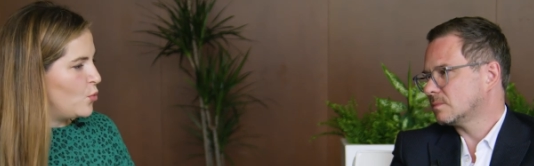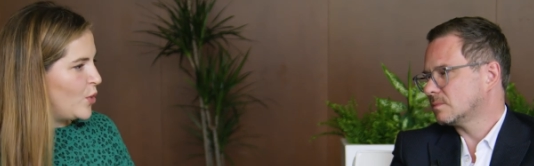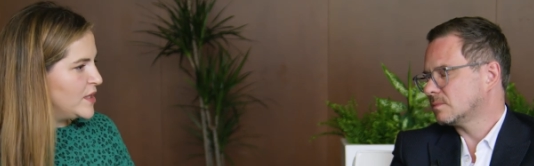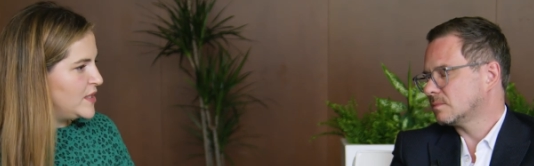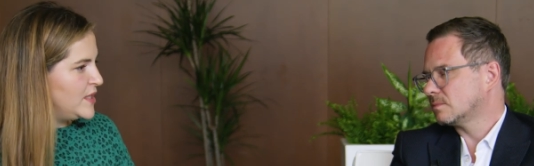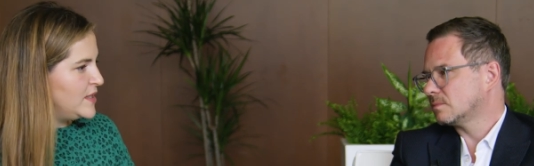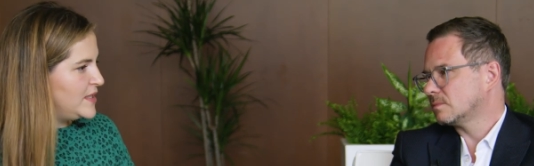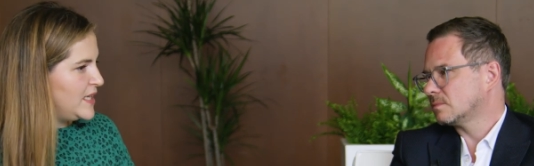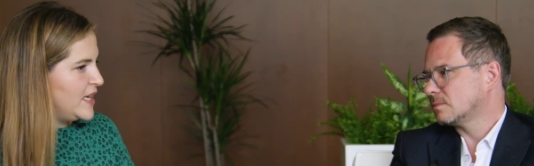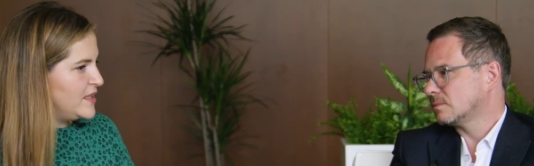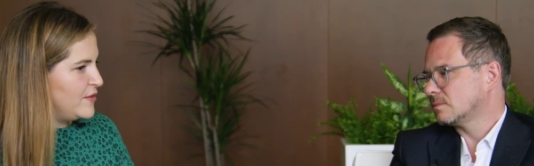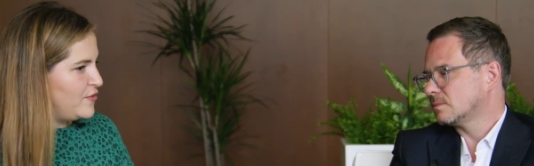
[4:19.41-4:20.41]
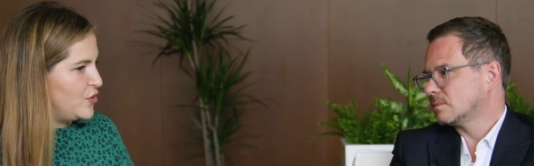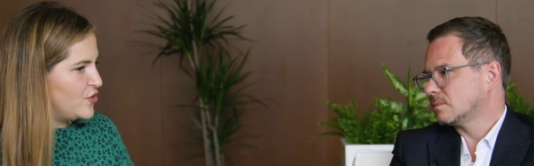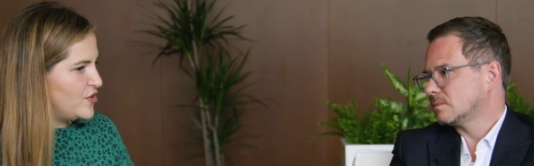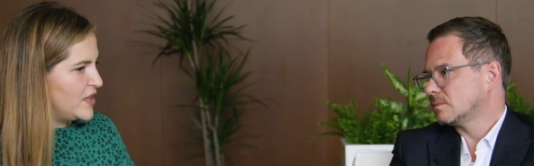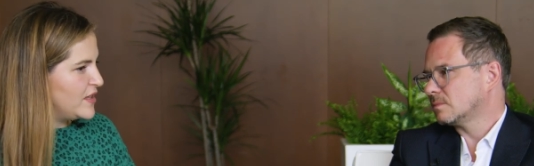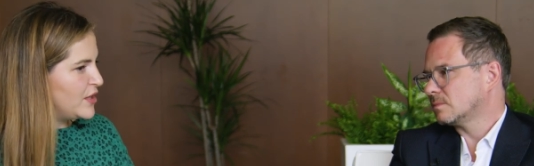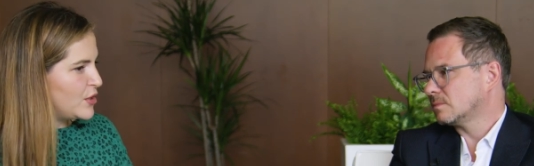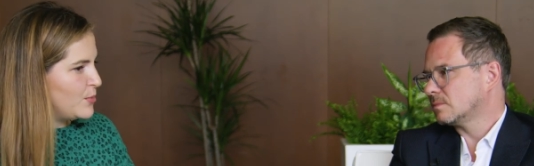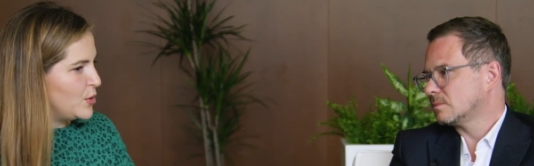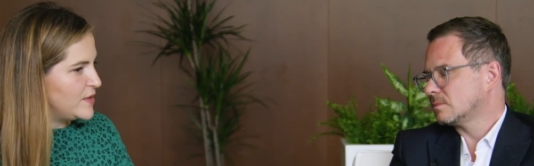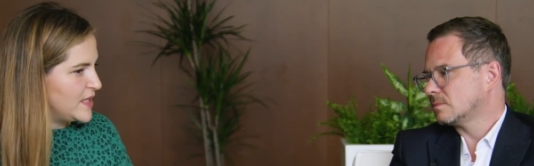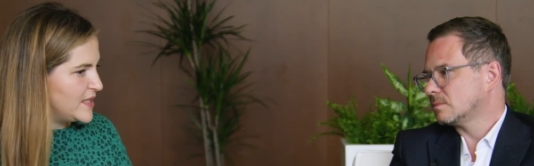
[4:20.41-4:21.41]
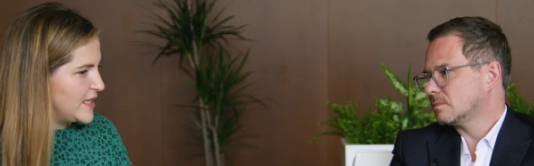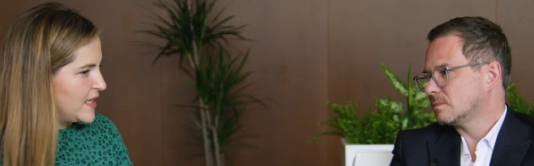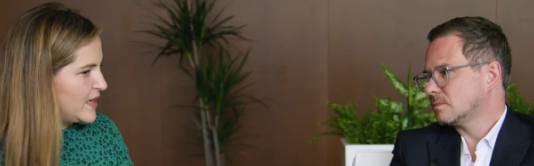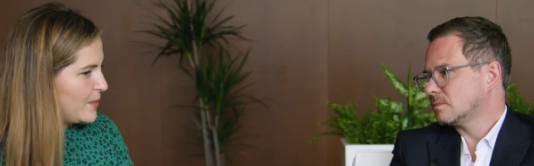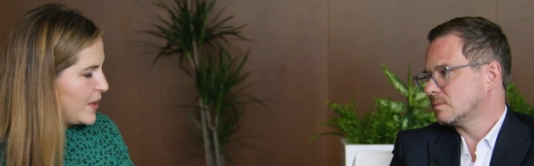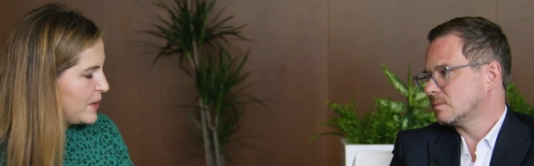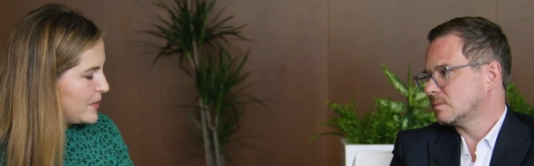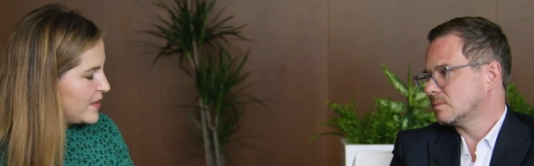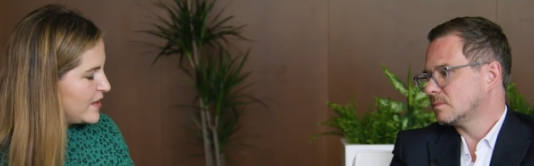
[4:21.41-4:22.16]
Speaker 1: what do you see in the future that you're most excited about?